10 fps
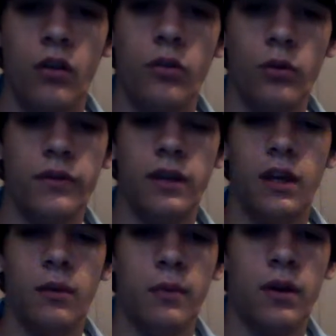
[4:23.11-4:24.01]
towards the
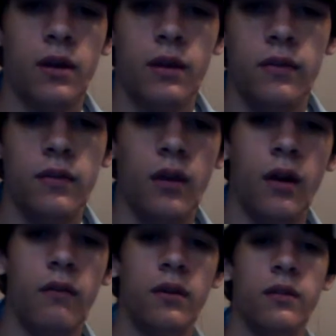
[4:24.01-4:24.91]
king because
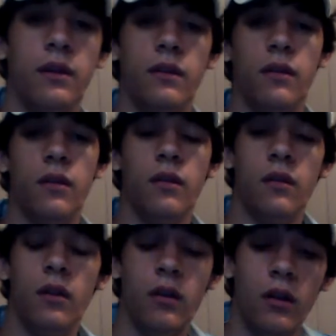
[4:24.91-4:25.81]
obviously his
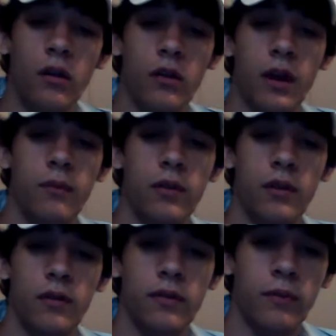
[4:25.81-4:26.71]
Knuckle came to
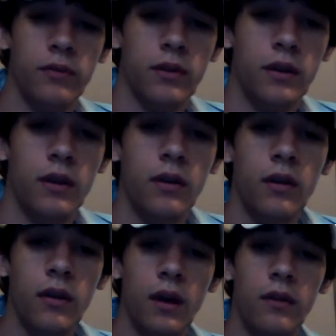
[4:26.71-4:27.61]
the assumption that
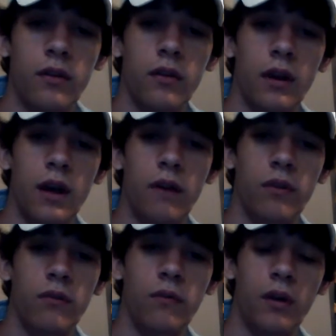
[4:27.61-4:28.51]
his other
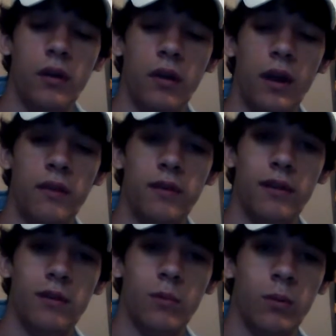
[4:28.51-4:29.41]
half had
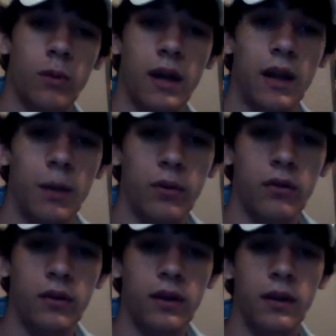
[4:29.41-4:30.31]
seen something bad happen
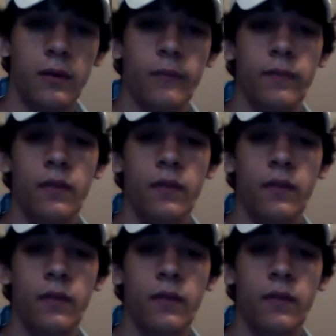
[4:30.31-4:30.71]
to the king.